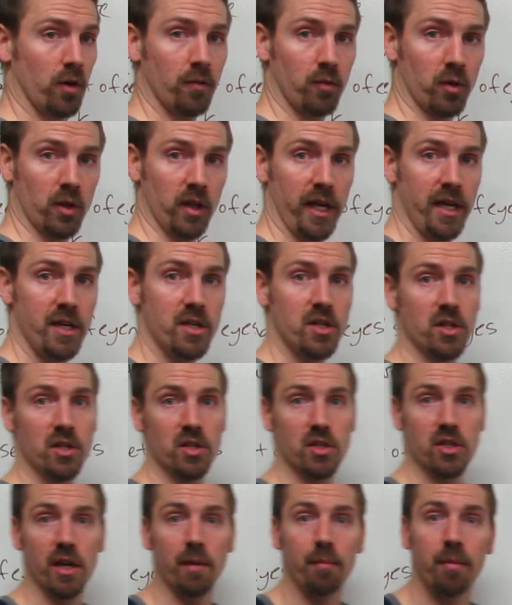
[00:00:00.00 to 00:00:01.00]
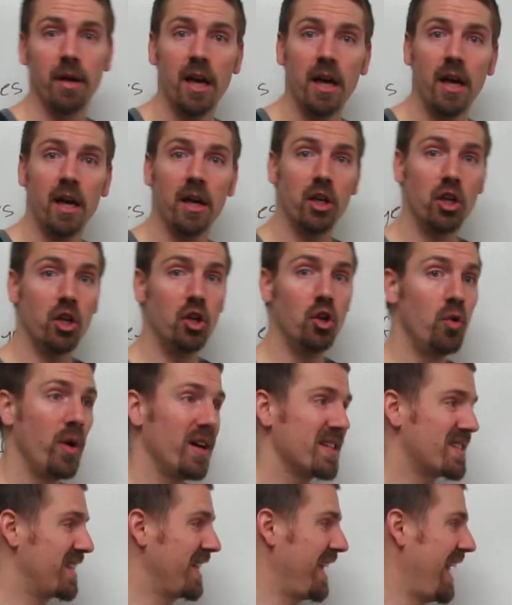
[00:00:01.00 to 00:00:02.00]
of relationship. You
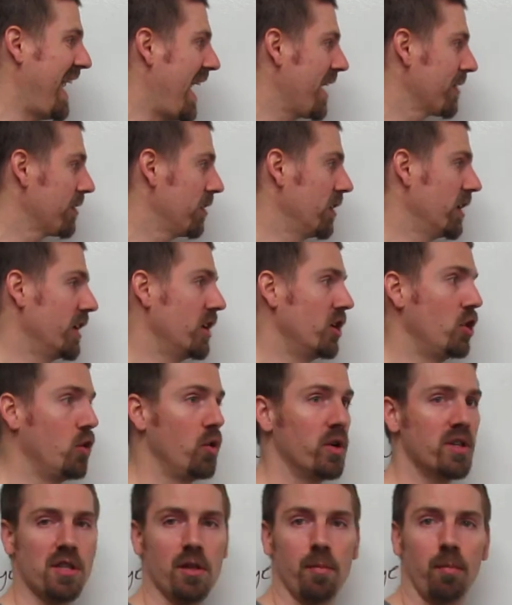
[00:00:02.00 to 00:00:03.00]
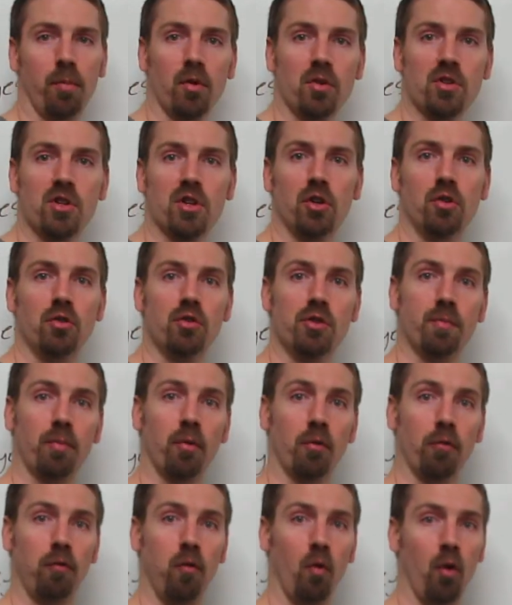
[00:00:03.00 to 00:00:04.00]
as the athlete, you as the person who's
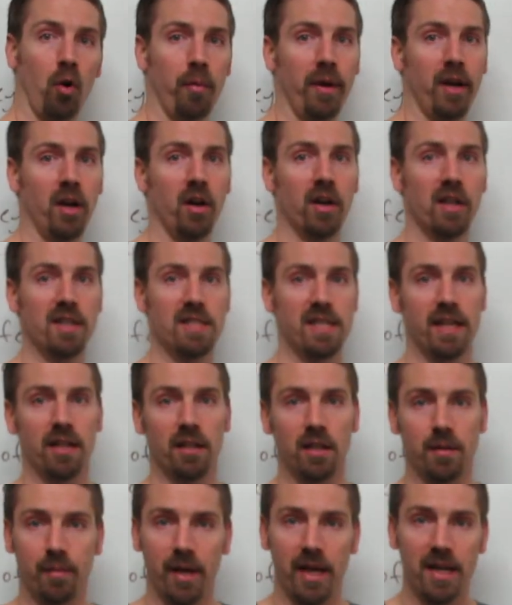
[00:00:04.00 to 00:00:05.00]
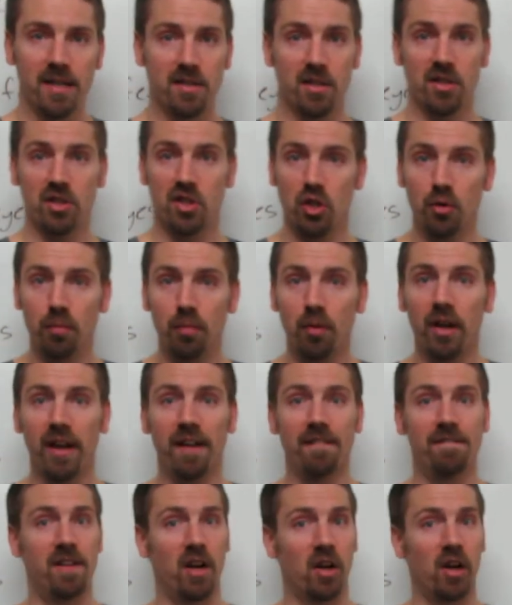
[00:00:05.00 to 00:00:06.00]
performing on a daily basis, you play
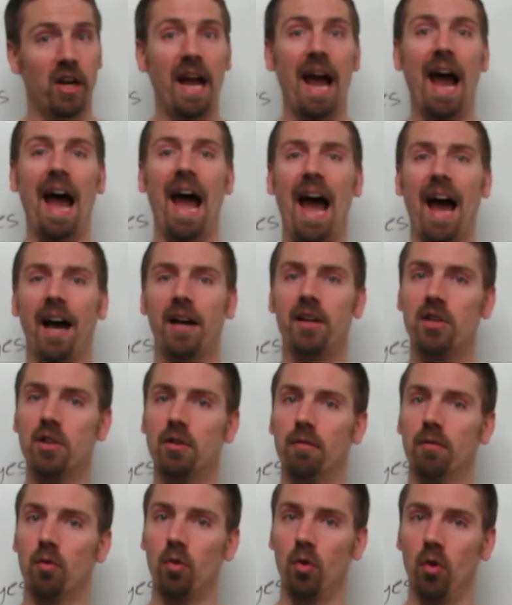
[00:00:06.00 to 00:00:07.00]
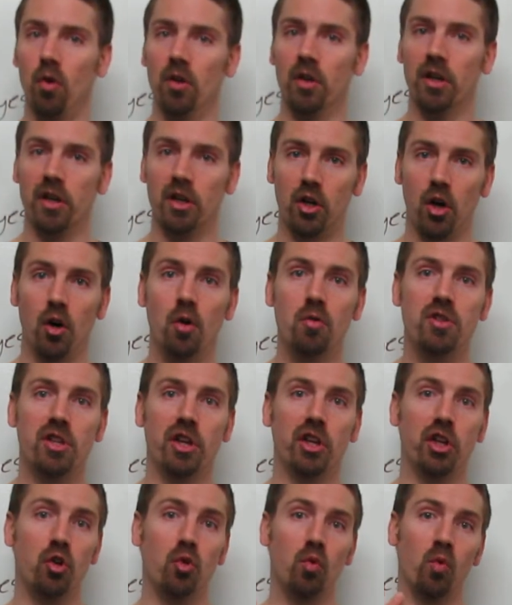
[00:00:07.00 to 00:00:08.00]
a very active role in
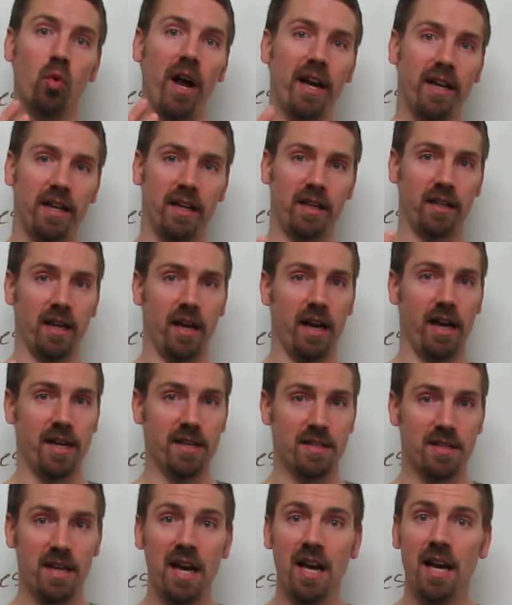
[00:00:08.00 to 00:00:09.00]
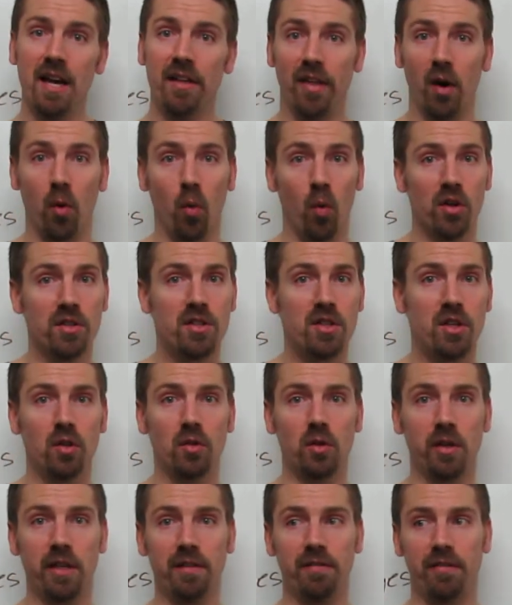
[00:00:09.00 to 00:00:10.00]
coaching. You recognize that once
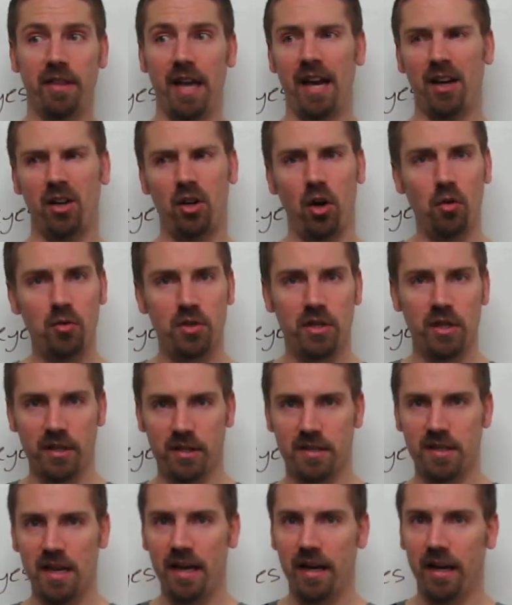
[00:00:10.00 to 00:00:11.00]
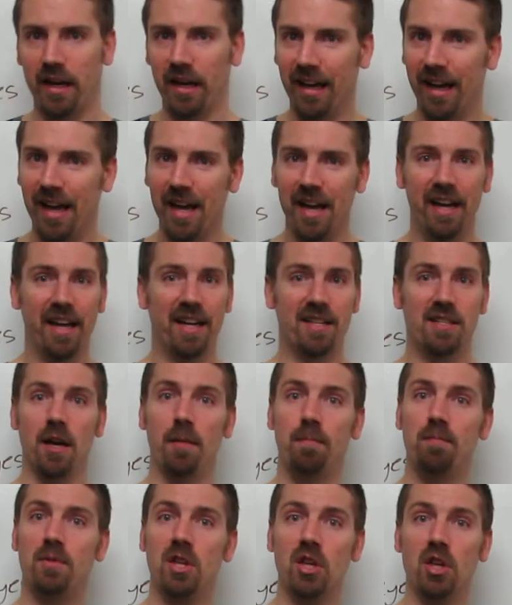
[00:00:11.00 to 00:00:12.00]
you leave that coaching setting, it's
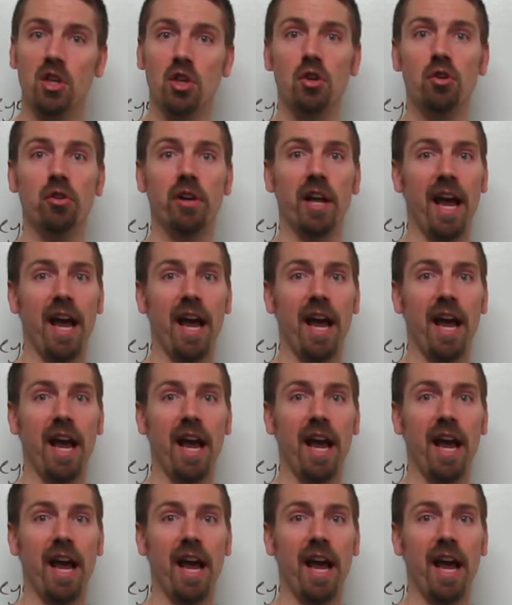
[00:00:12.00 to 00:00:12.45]
up to you to